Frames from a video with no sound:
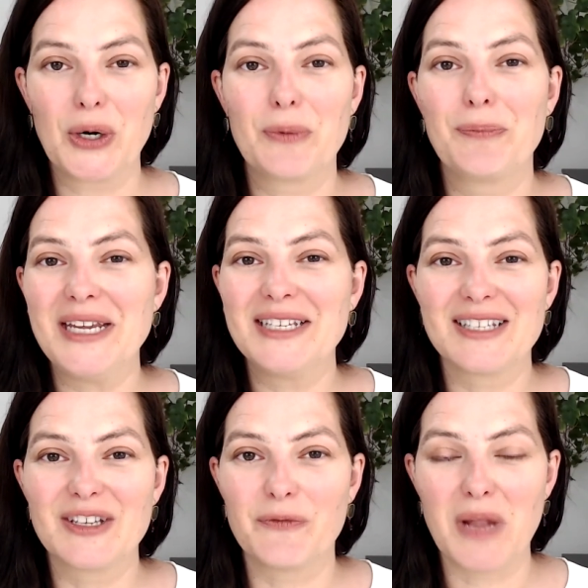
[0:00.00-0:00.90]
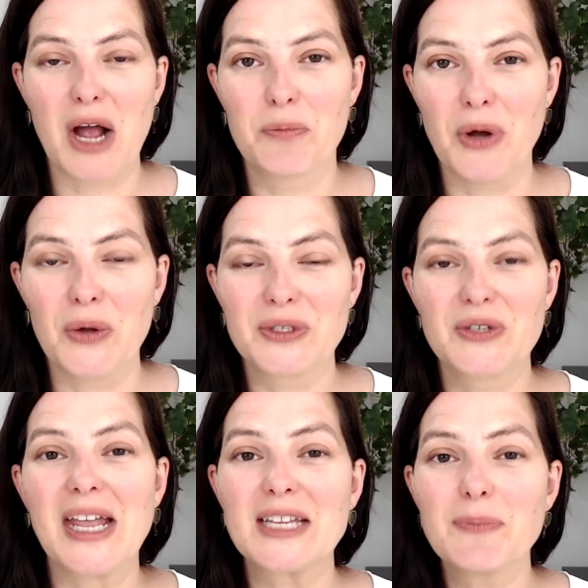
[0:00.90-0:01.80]
pieces of blog posts. So
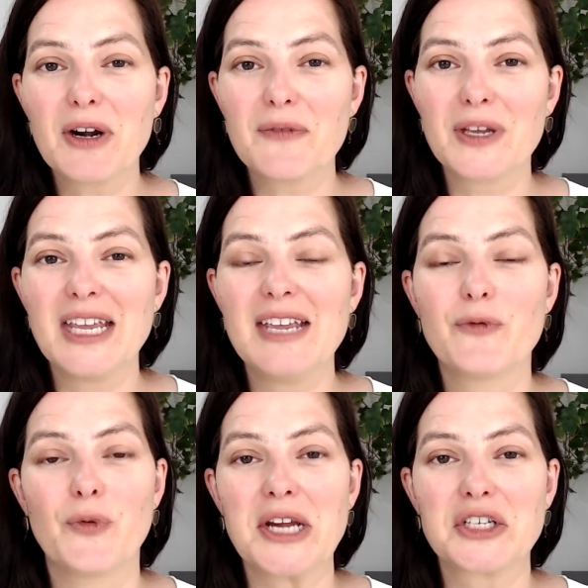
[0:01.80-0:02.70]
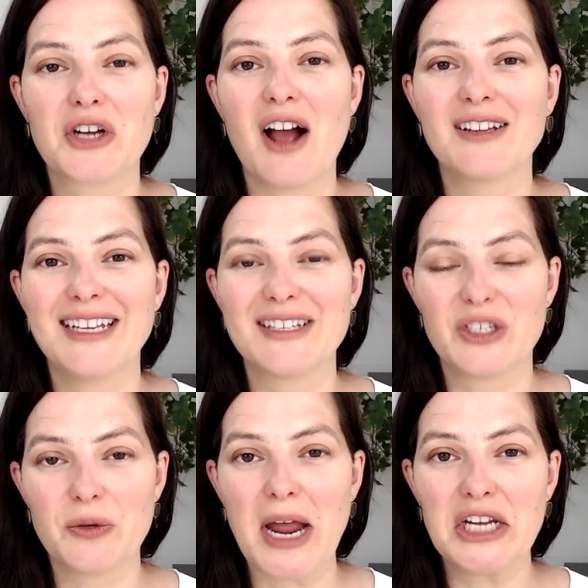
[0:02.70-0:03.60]
that's part of a fresh content
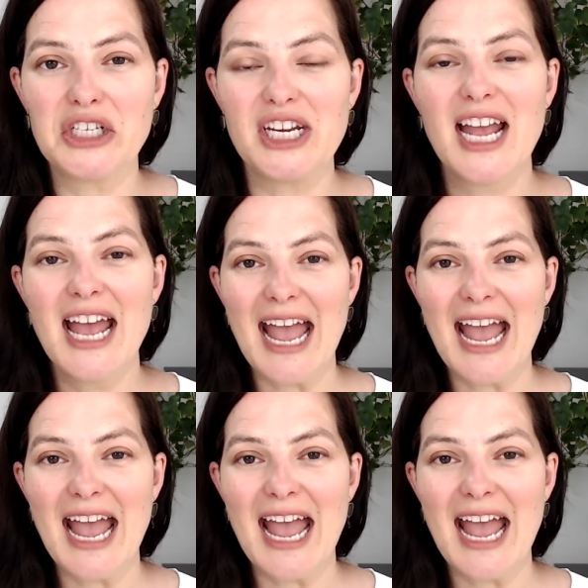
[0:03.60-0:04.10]
strategy,